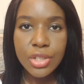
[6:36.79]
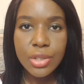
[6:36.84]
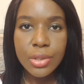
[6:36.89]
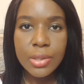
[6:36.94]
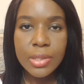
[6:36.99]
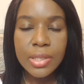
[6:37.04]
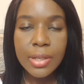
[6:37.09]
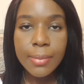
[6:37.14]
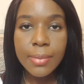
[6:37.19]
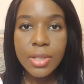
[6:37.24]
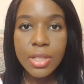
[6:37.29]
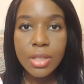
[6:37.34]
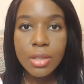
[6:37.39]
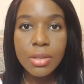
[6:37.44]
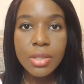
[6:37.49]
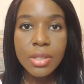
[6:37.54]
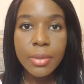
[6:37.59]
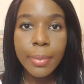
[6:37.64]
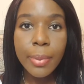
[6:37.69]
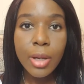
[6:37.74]
to somebody
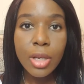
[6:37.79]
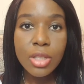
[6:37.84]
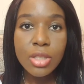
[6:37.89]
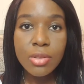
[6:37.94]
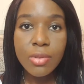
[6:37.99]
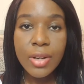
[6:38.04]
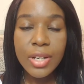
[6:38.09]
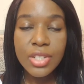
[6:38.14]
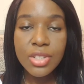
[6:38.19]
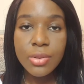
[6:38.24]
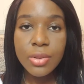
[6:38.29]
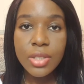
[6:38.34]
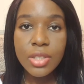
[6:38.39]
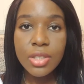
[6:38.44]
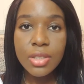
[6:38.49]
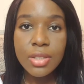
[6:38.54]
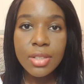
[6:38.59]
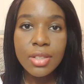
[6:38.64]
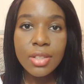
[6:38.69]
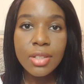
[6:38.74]
who's a postgraduate
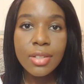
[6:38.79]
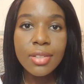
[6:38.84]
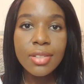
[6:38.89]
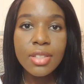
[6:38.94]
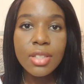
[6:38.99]
student.